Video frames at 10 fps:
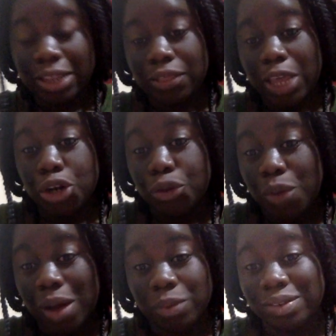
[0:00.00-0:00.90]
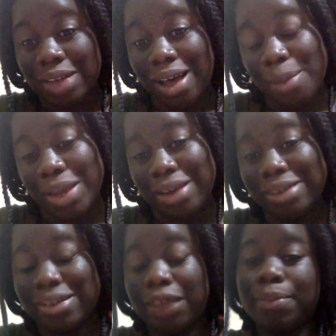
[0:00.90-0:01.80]
they knew I was coming,
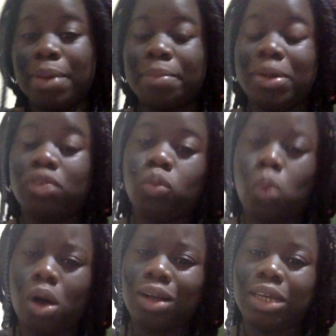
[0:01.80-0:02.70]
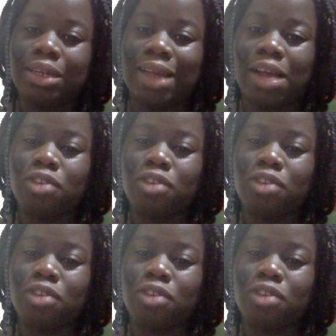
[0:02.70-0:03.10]
because I remember I was walking down the